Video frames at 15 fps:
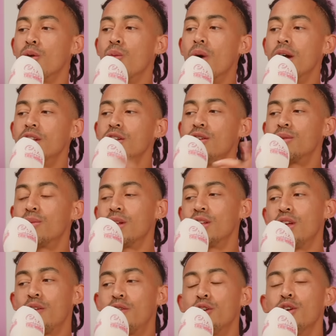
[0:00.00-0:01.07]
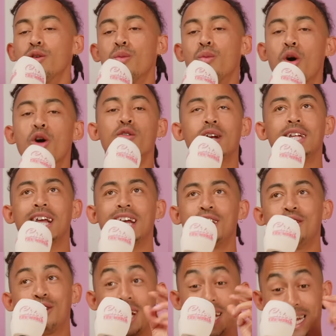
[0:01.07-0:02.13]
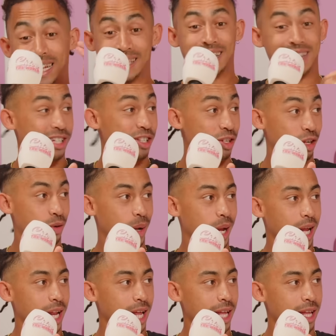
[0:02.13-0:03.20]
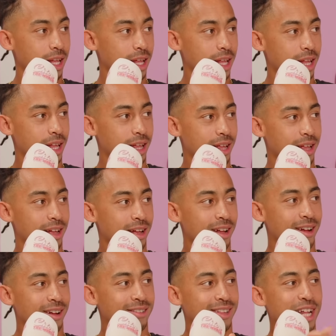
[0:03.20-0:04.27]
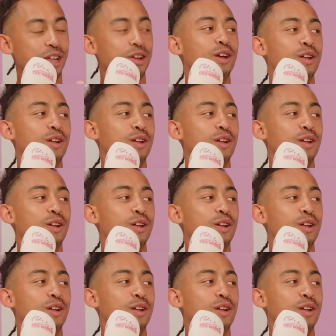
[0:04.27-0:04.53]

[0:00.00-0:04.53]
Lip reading: when you if you worry that you get into things too quickly, then you